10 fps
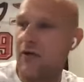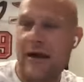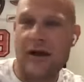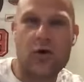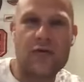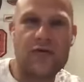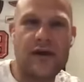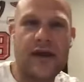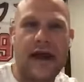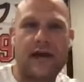of my
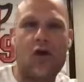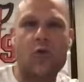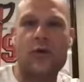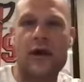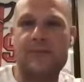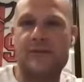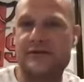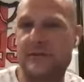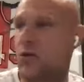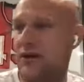coffee and open it up to
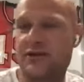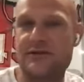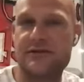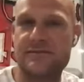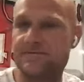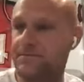some questions.